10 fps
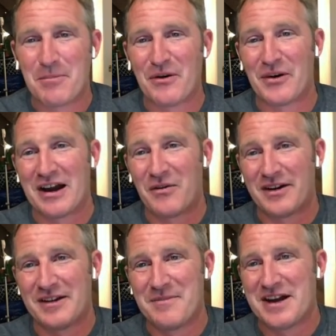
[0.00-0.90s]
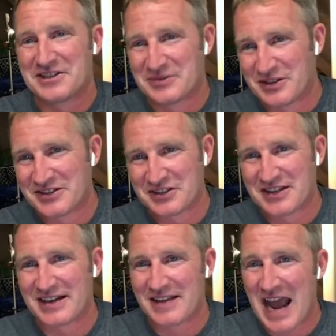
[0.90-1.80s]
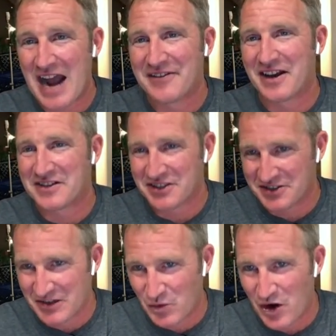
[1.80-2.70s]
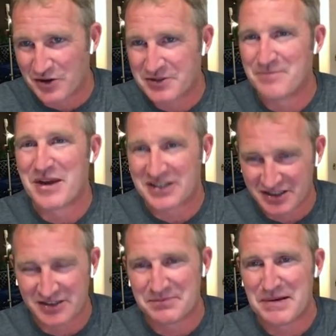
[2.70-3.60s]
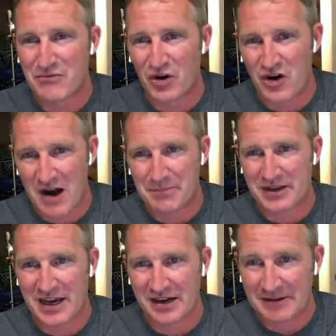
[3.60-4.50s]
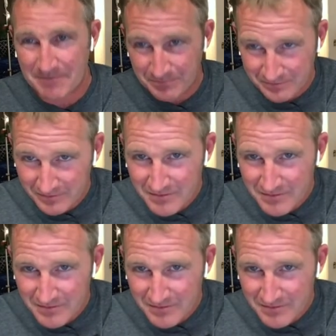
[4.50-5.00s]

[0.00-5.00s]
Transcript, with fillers: But what I wanted to mention was just that having existing walls makes this a bit more complicated